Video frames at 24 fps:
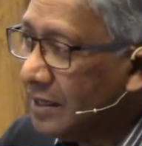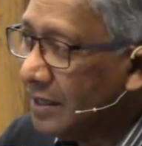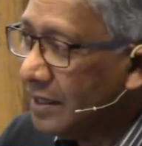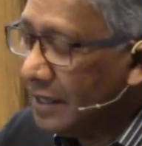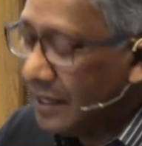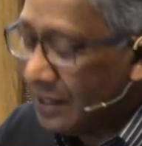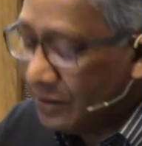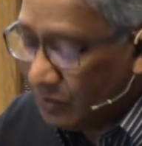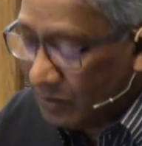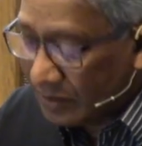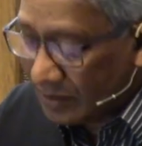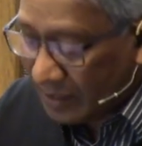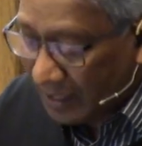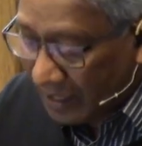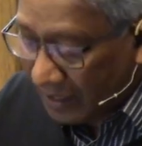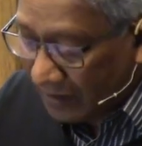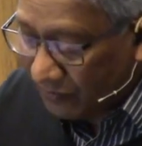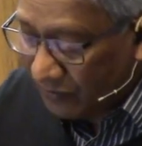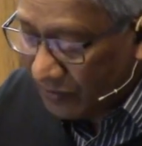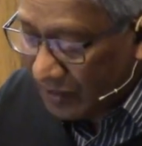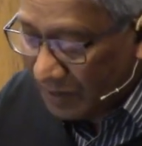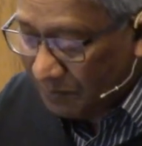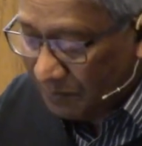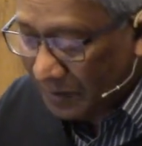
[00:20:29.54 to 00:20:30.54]
and with
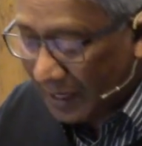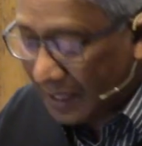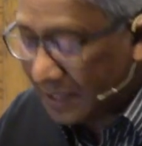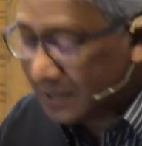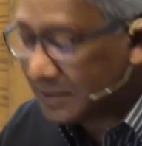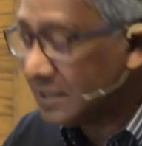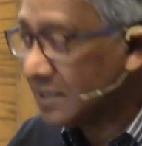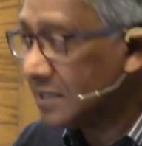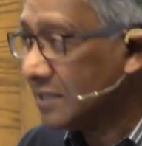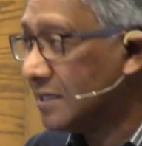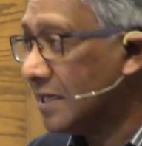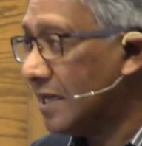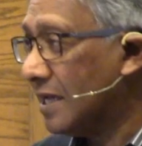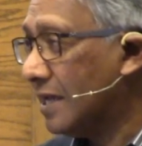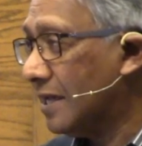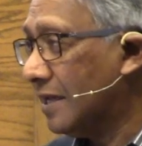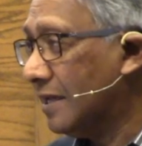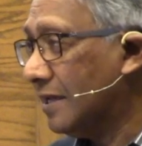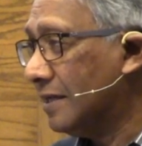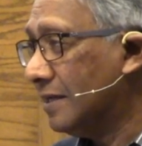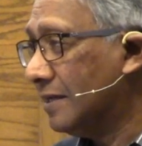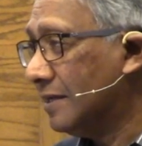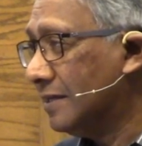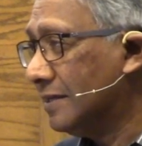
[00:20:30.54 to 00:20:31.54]
every passing day,
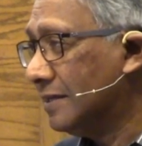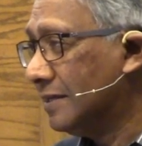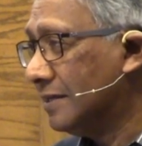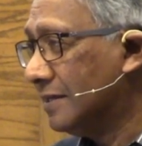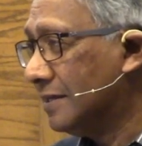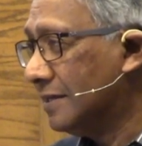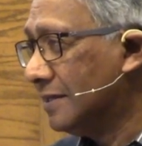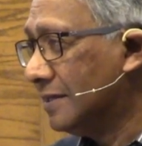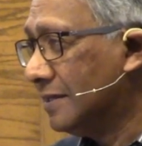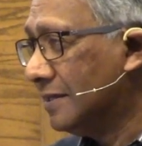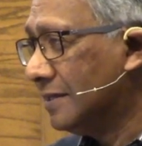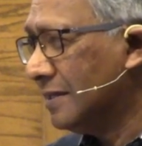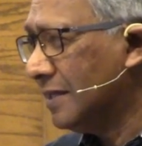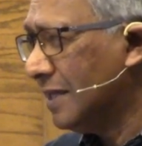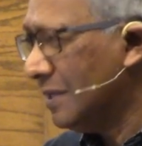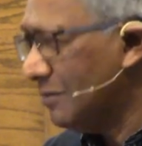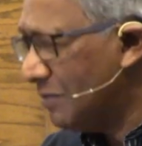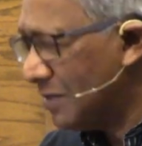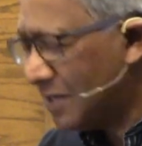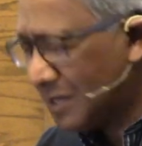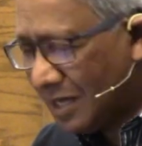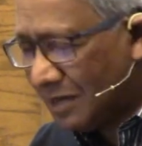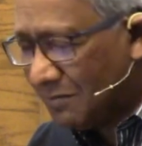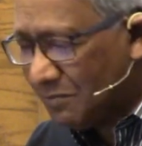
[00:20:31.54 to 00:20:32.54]
had
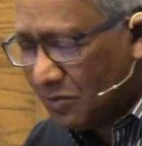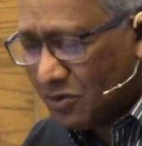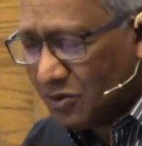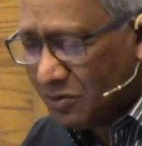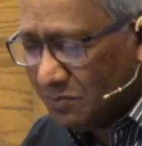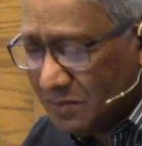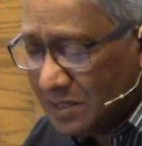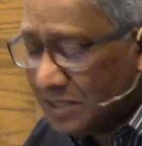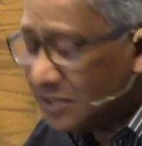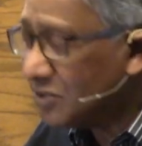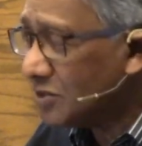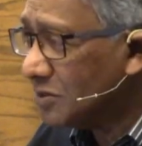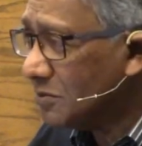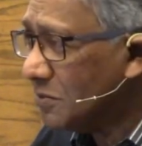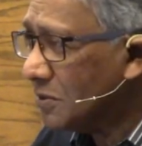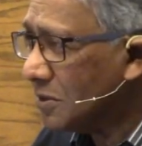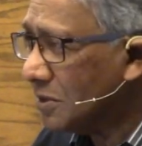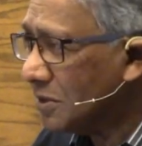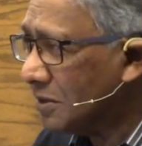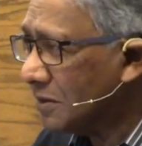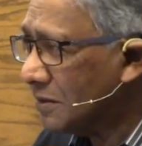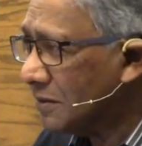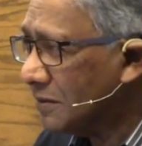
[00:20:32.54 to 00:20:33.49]
become more miserable.